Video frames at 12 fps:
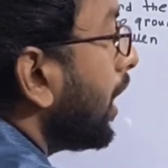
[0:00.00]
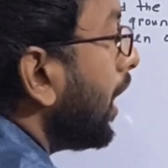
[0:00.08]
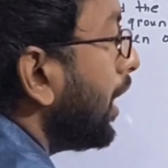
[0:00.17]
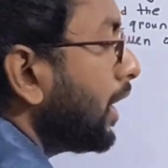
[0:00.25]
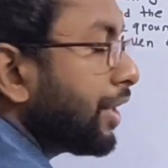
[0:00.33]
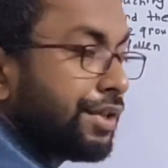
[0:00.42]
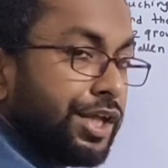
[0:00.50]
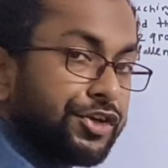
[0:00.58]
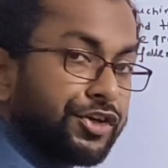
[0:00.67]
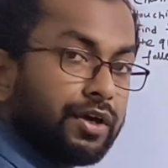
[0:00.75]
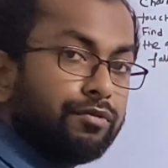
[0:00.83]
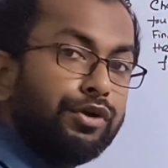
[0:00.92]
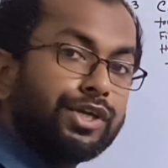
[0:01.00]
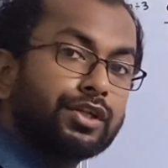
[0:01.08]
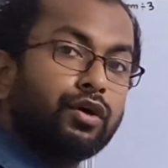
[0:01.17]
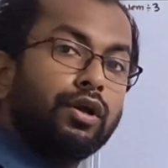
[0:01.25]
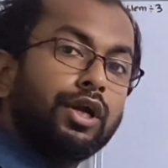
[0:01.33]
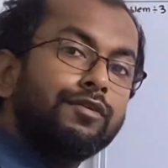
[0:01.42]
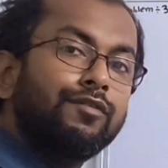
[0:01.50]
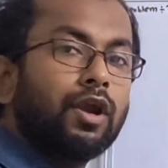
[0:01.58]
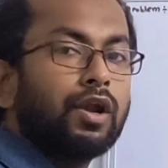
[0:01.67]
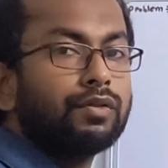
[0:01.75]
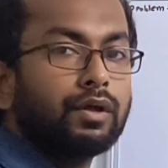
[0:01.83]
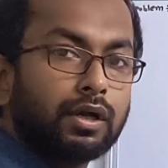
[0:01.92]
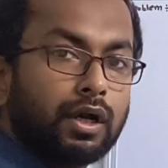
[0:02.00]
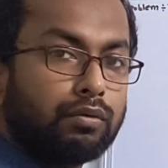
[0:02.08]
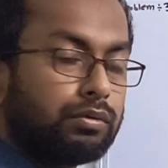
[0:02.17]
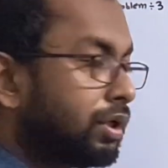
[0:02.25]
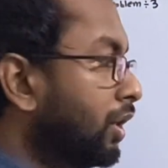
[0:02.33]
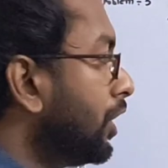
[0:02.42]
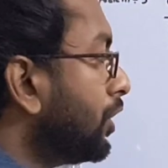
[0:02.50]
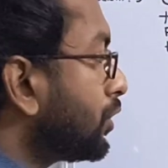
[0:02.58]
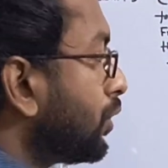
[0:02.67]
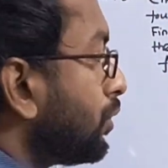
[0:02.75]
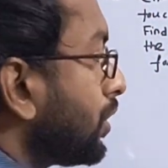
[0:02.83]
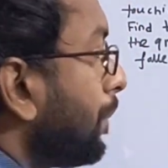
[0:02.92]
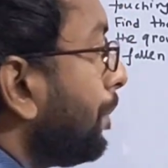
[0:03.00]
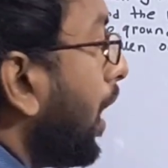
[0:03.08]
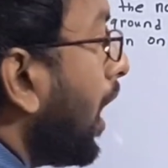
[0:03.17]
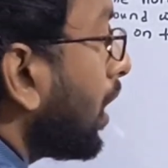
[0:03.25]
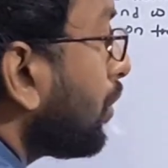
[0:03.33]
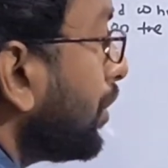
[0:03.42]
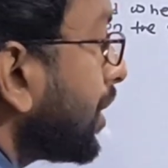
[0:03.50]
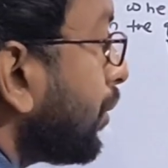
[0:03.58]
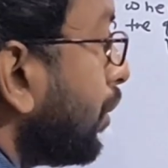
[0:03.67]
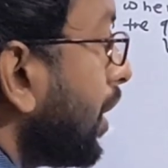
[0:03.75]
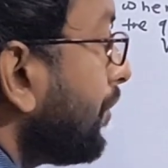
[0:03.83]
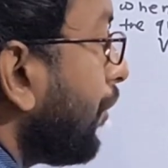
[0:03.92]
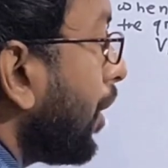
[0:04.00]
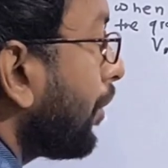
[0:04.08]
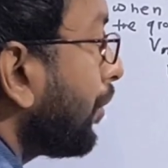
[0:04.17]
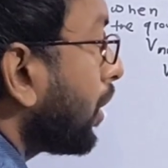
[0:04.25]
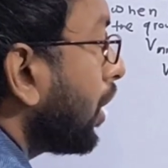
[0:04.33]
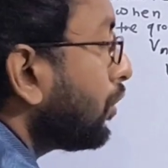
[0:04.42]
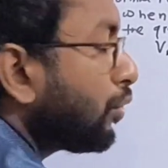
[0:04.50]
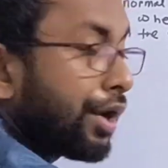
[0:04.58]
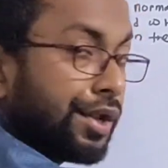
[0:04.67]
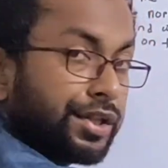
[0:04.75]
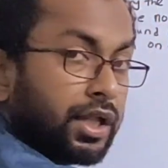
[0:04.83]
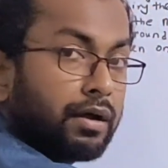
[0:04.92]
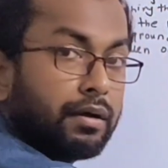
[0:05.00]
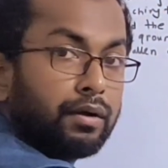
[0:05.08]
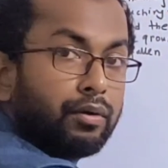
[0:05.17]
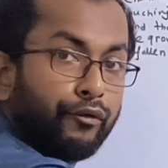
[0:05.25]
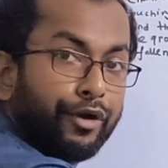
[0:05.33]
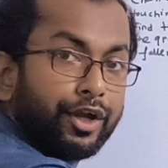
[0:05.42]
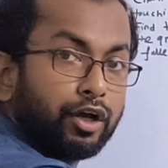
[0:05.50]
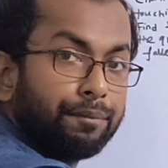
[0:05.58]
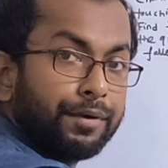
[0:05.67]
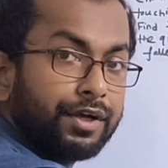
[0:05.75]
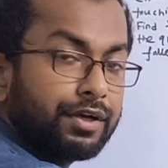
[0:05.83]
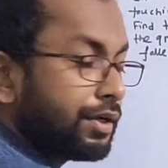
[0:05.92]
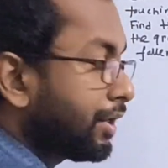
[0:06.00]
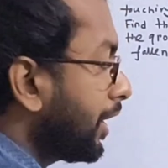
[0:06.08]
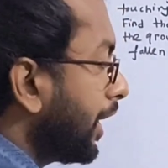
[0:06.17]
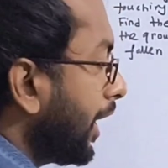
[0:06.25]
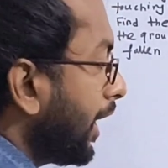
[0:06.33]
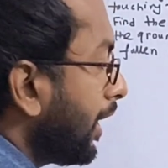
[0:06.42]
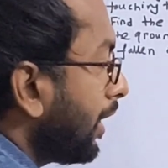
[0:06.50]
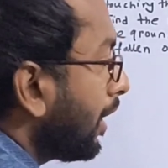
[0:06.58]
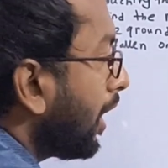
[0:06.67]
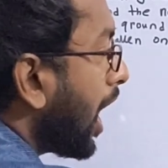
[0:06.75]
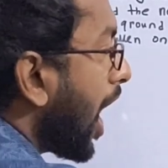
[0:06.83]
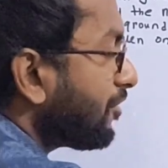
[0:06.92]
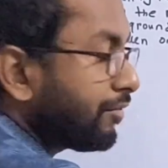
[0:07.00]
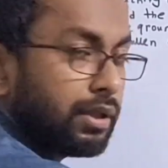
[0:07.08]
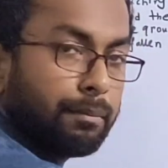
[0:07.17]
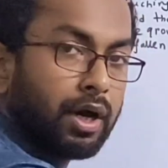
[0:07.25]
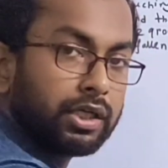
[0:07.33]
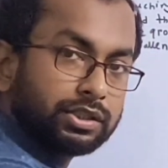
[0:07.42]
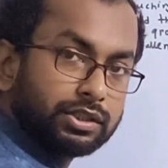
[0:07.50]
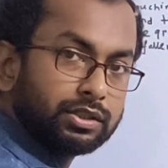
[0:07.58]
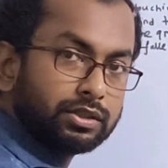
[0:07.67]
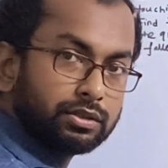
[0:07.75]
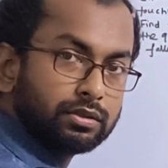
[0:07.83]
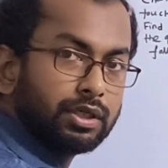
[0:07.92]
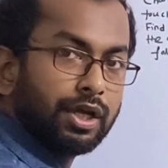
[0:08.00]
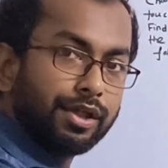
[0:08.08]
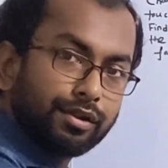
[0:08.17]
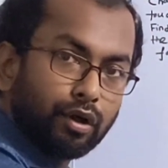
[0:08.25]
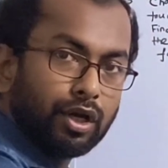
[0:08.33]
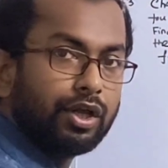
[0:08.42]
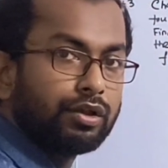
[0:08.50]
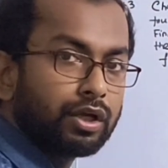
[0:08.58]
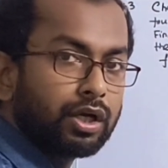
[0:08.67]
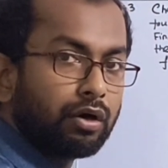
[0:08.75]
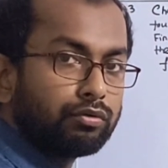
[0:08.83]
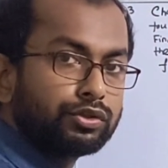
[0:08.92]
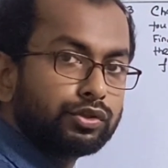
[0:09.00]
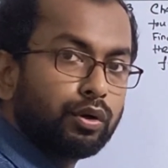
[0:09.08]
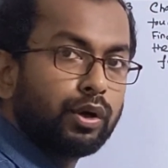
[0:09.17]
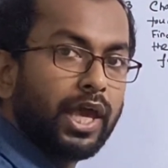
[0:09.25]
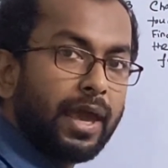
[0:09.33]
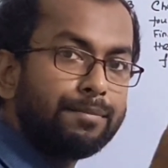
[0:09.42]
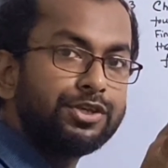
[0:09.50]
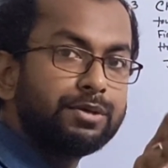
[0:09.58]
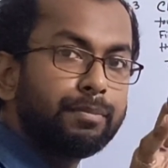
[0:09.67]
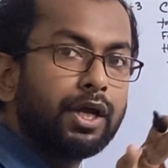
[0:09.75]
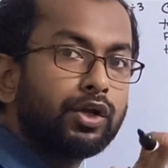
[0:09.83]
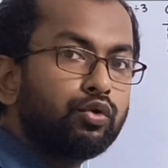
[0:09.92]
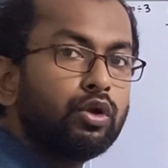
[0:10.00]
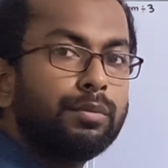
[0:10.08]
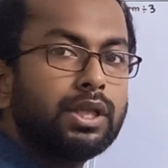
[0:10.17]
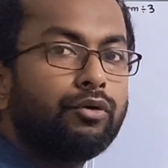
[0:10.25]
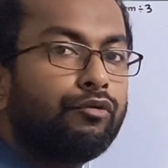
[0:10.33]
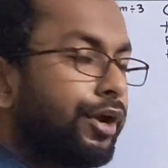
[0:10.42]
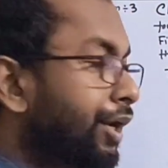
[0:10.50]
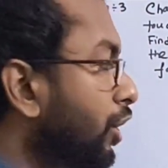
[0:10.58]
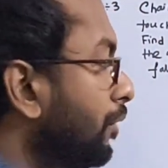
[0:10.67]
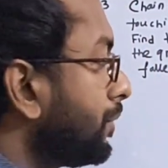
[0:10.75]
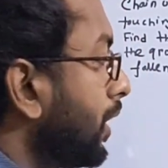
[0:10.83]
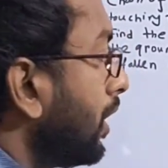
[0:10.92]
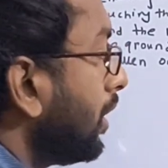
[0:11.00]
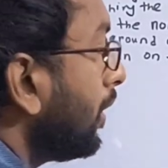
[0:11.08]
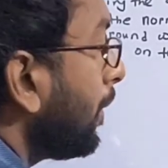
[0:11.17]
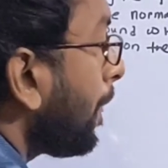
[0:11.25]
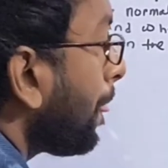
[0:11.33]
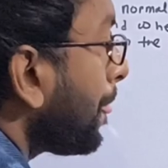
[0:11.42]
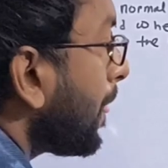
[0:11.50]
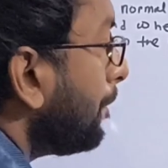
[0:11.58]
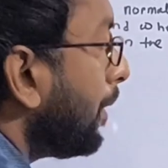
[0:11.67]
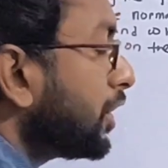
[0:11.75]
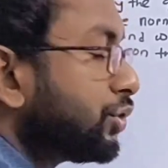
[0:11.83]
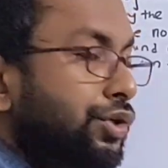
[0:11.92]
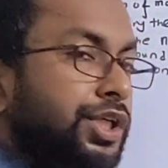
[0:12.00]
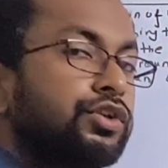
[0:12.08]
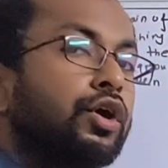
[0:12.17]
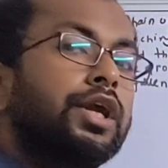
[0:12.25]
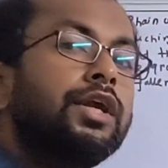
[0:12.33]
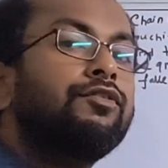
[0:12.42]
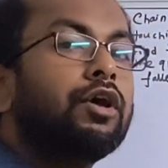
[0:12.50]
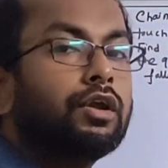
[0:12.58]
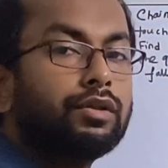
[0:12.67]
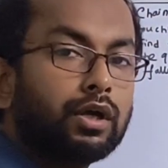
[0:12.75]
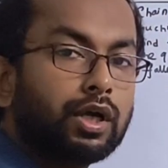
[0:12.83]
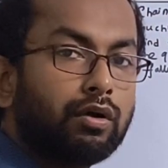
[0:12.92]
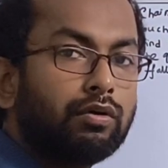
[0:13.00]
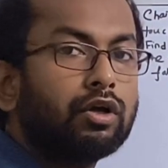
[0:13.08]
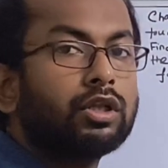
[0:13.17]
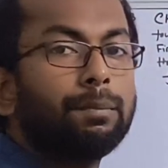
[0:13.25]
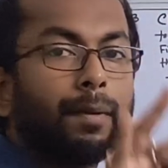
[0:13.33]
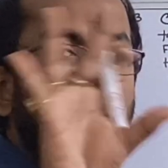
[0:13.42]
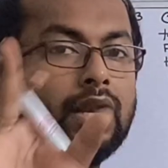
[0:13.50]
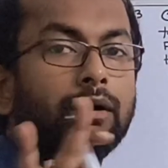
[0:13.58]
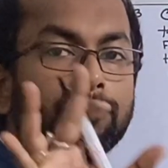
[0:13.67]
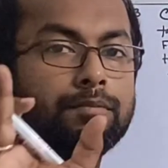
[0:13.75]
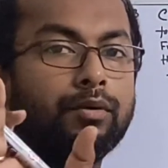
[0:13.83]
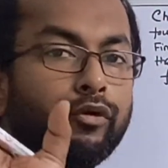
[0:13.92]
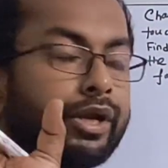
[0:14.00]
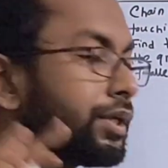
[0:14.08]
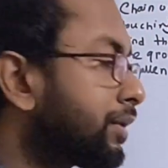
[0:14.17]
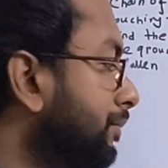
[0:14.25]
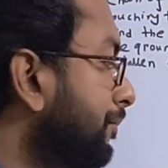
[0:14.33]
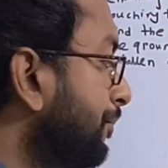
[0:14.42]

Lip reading: in the system which has already fallen on the ground. So the part which has already fallen on the ground, what is the weight of it? Half of the mass is already on the ground. So mg by 2 will be the weight of the mass which has already fallen on the ground, or the pile up weight,